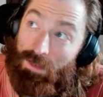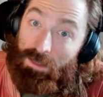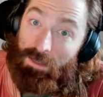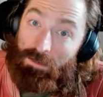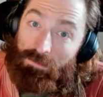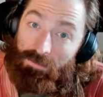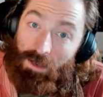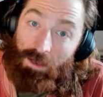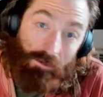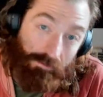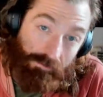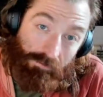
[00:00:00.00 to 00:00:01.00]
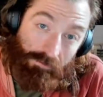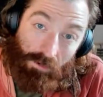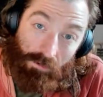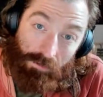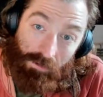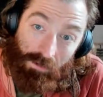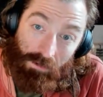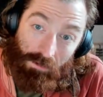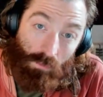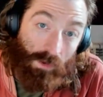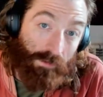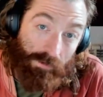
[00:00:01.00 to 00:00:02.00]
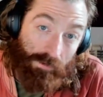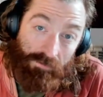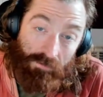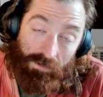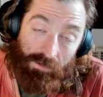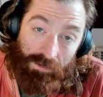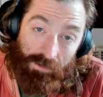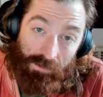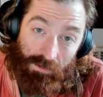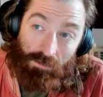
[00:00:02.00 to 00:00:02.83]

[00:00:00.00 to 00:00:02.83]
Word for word: And I also saw that quite recently